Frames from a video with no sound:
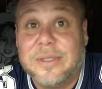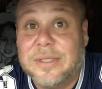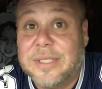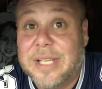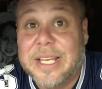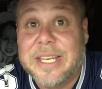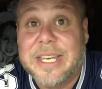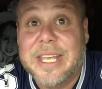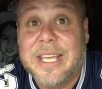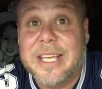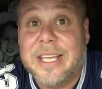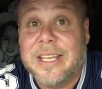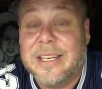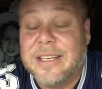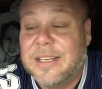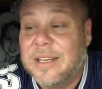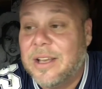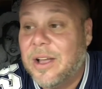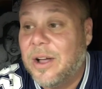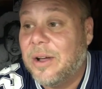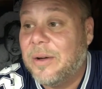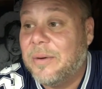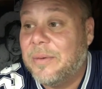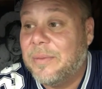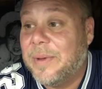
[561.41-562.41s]
I dig it.
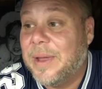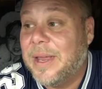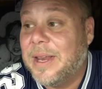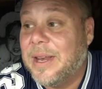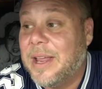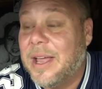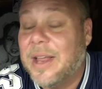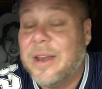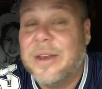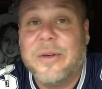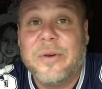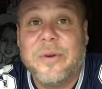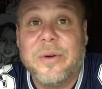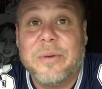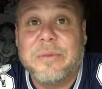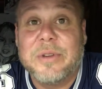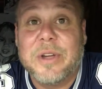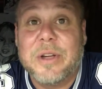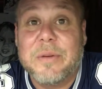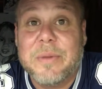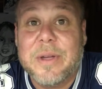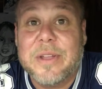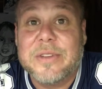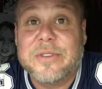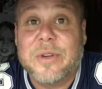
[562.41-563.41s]
Y'all may not know who I'm
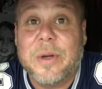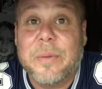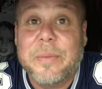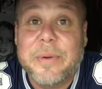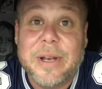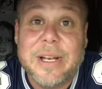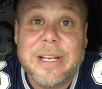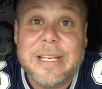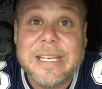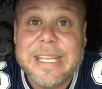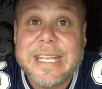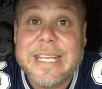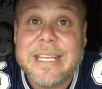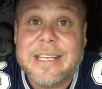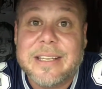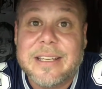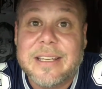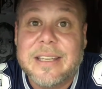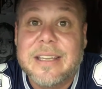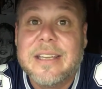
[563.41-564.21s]
talking about, so I'll put a link